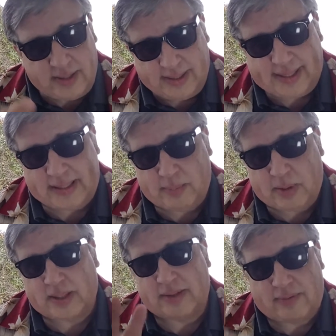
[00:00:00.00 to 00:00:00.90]
get the
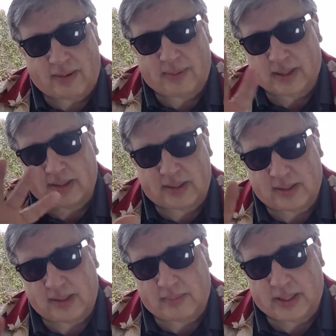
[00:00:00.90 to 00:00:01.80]
book. It's $5.
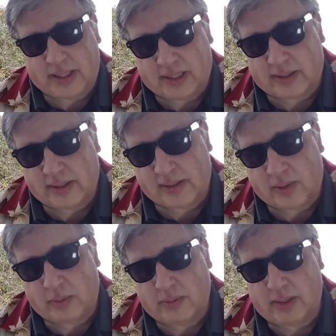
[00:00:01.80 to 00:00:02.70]
It's no big deal. It's
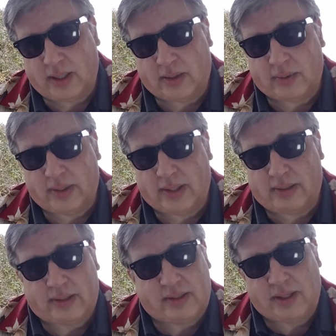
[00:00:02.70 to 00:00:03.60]
no,
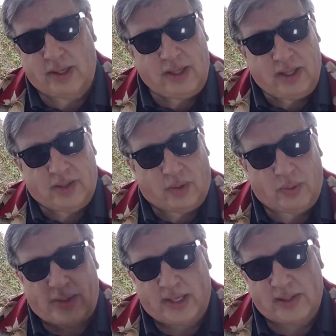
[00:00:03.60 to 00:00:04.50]
the whole
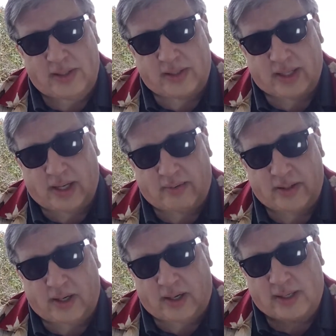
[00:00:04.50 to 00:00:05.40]
thing is just to cover
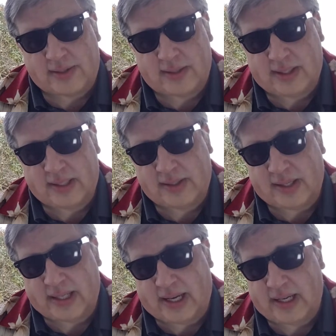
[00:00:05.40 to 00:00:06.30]
costs and things
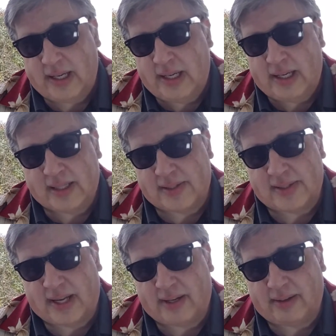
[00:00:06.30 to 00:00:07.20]
like that. This is
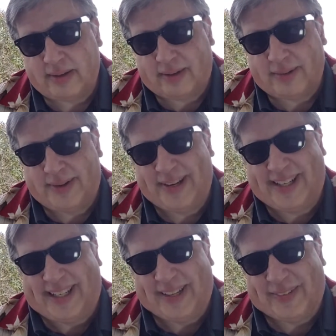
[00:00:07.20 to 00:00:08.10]
not a
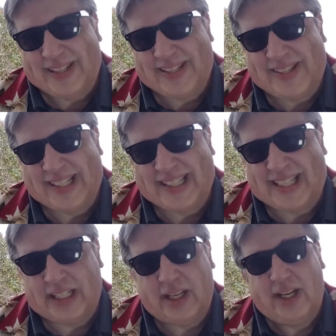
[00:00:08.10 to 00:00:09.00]
great get-rich-quick
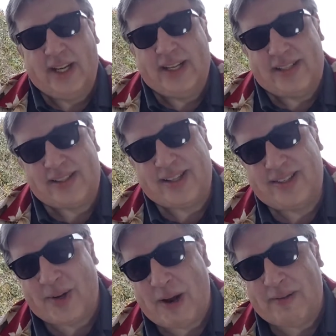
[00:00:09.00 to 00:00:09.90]
thing. It's just like
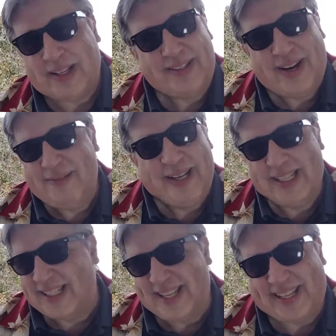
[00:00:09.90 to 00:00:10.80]
driving. Driving
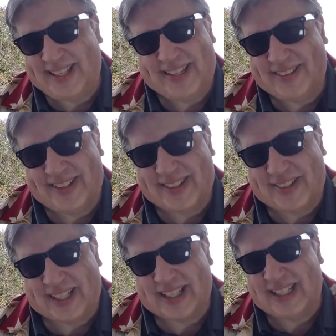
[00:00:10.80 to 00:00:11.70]
is not
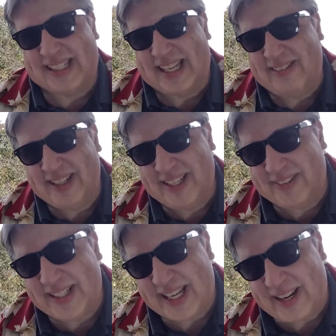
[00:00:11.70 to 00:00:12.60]
get-rich-quick. It's not even
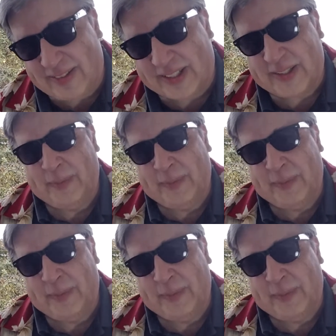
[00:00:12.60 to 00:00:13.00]
get-rich ever.